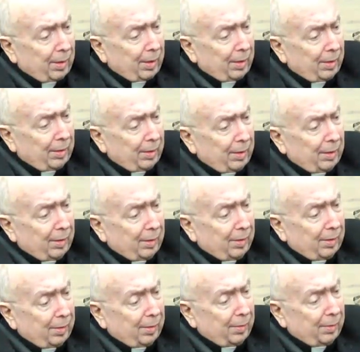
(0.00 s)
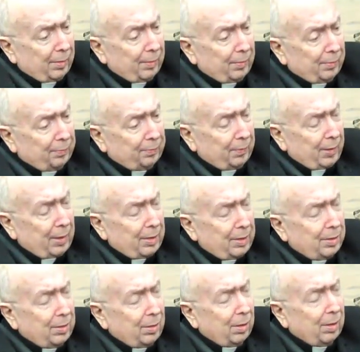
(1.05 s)
I think, this
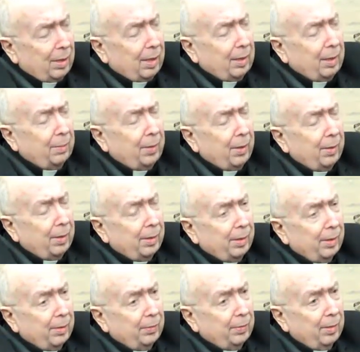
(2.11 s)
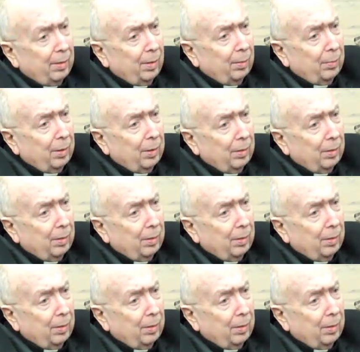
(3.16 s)
is not an American phenomenon.